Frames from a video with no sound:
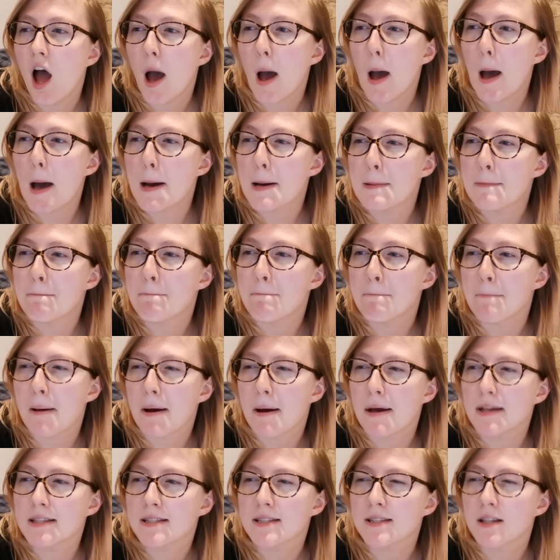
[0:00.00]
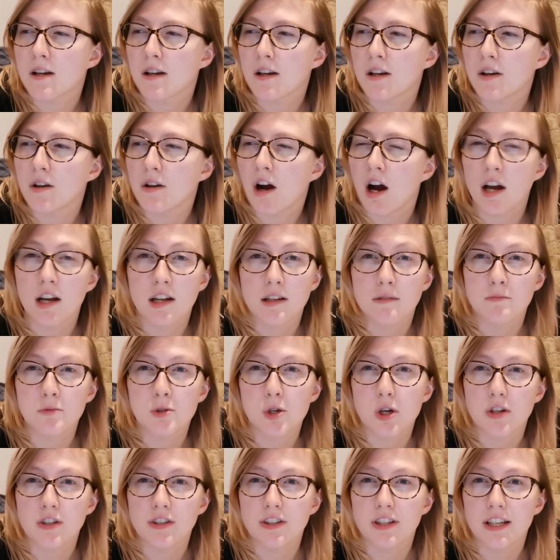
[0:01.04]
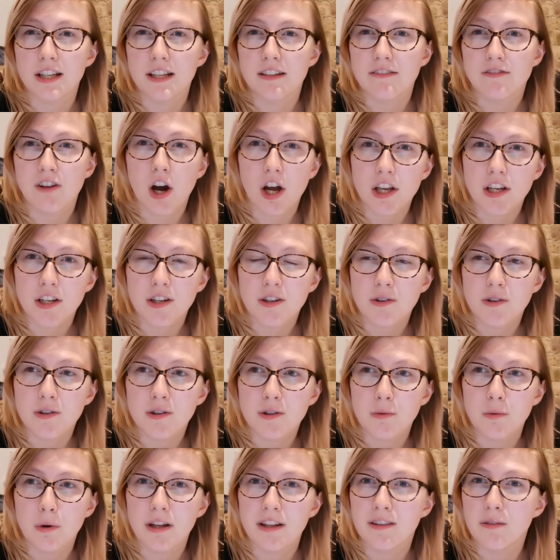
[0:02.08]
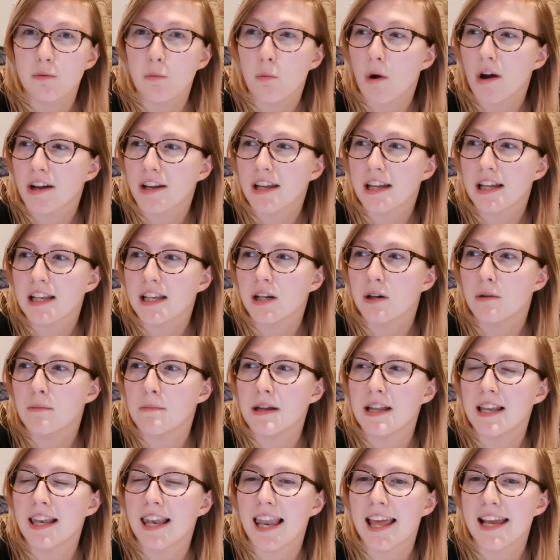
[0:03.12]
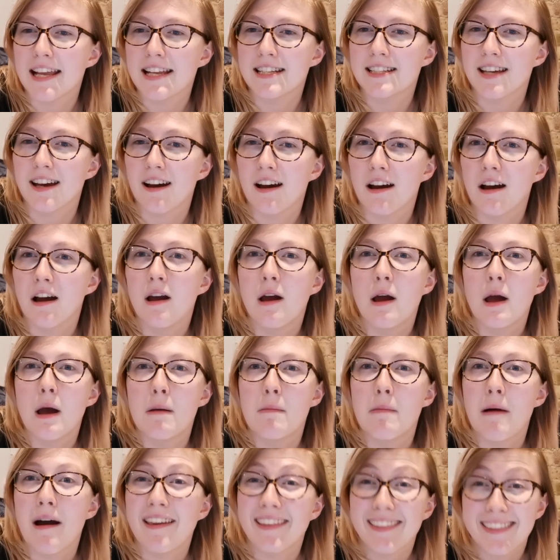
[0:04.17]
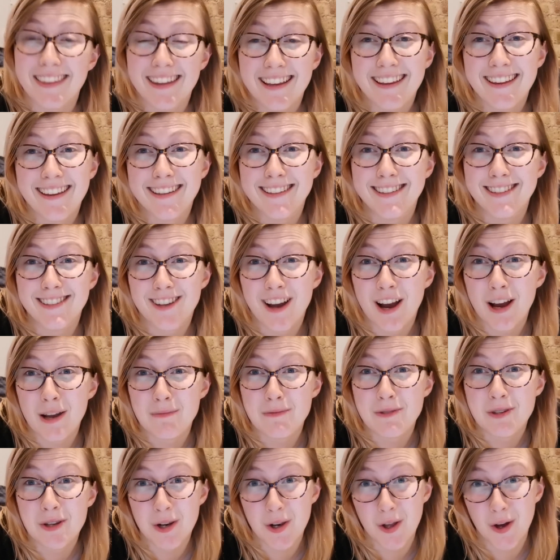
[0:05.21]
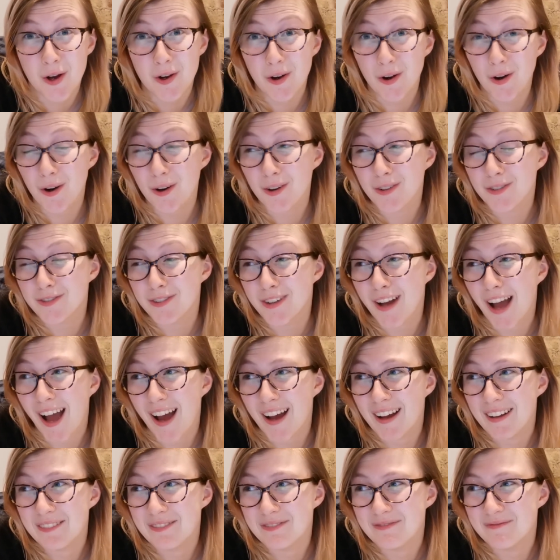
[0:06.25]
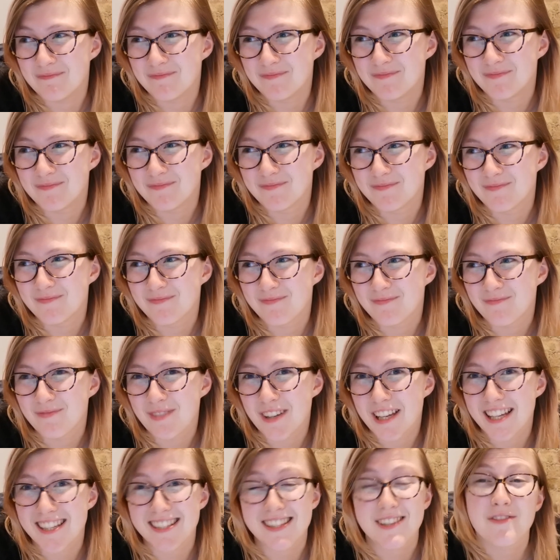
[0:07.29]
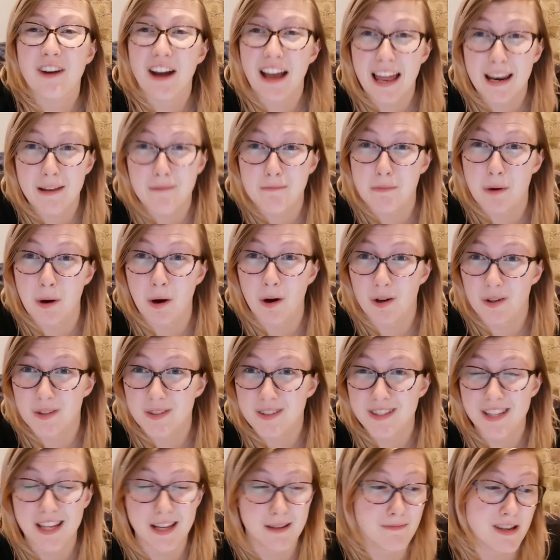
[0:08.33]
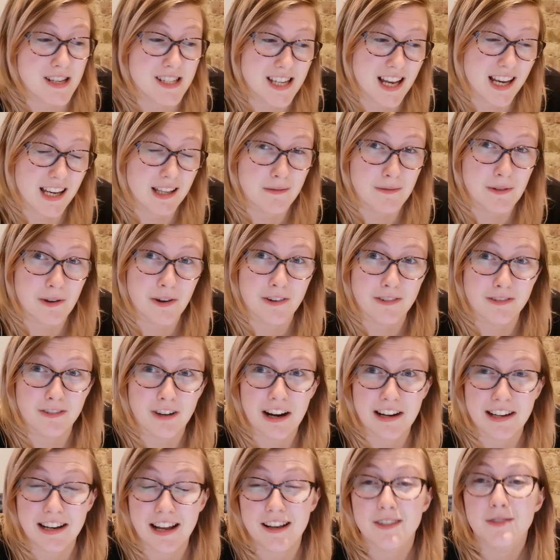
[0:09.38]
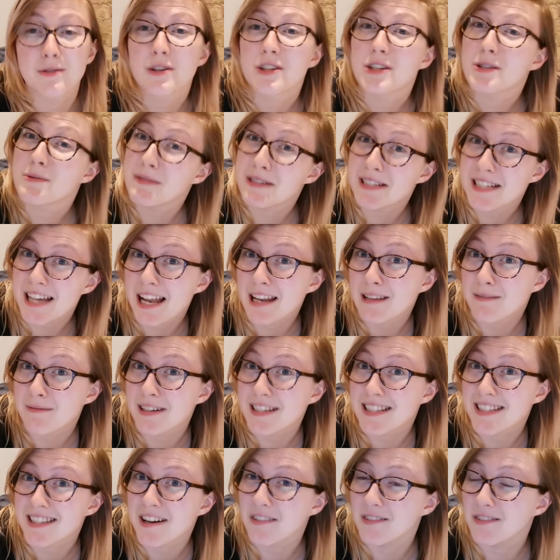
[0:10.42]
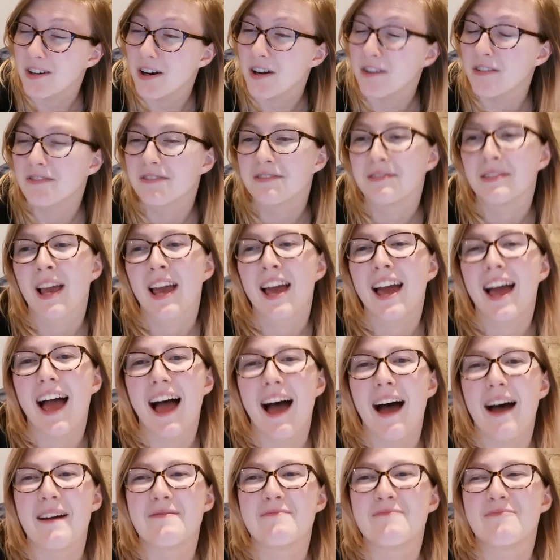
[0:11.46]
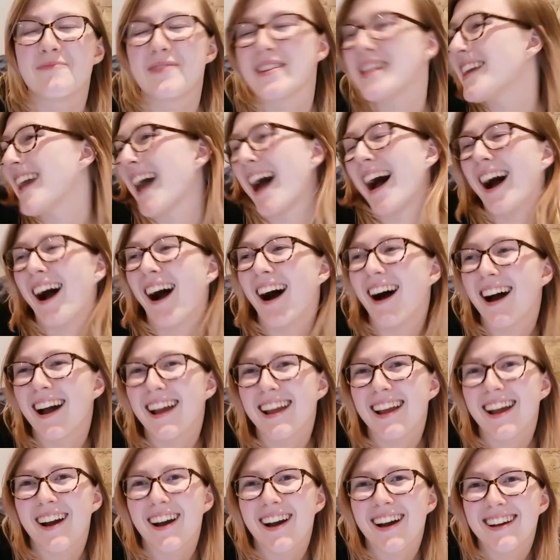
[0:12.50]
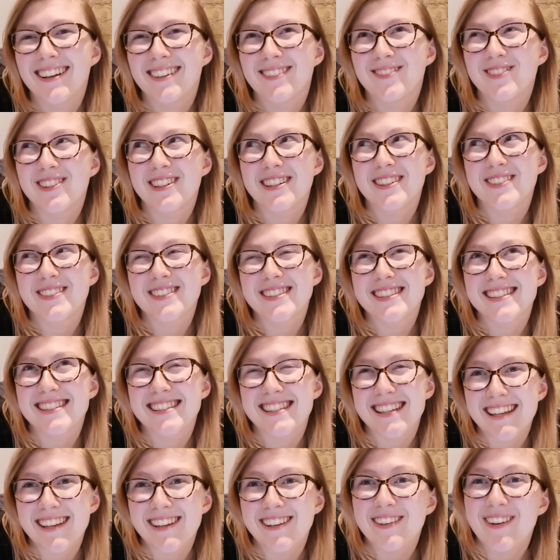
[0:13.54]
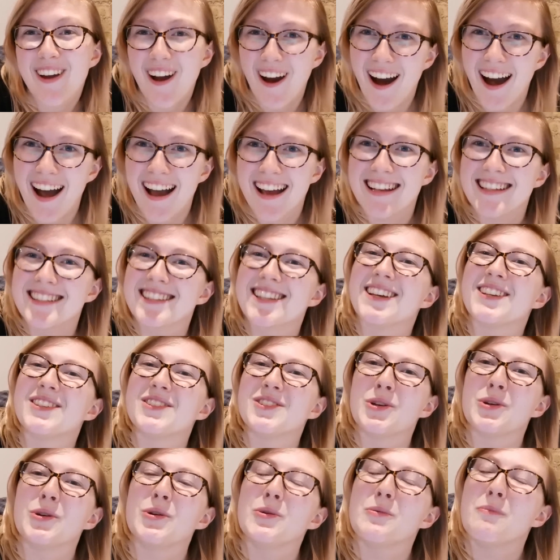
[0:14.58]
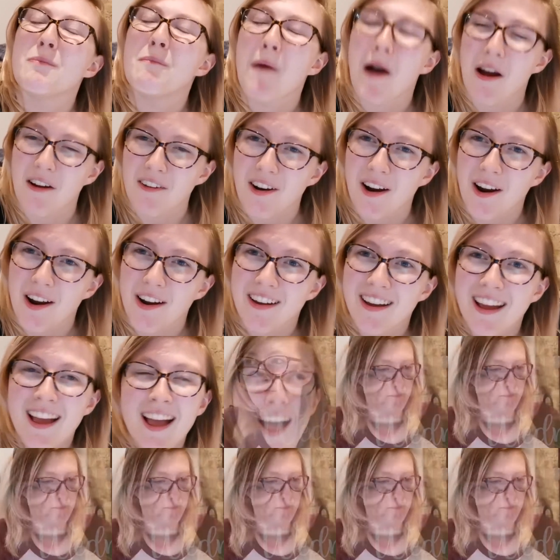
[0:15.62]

So I am totally fine with working a little bit later, but I think it is time to clock off. Because if I had a boss, they'd be telling me off right now, so I should be telling myself off. But yeah, I will see you guys tomorrow.